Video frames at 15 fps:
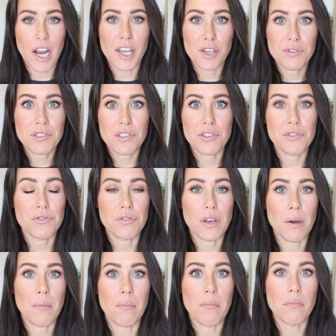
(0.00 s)
I used to do
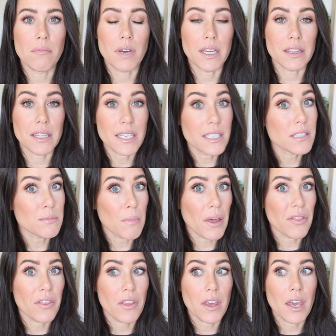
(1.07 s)
them at least
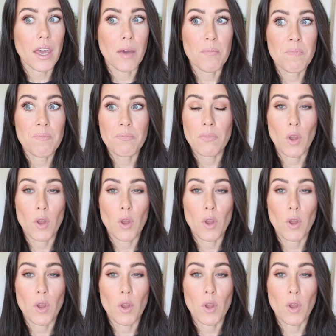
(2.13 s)
monthly,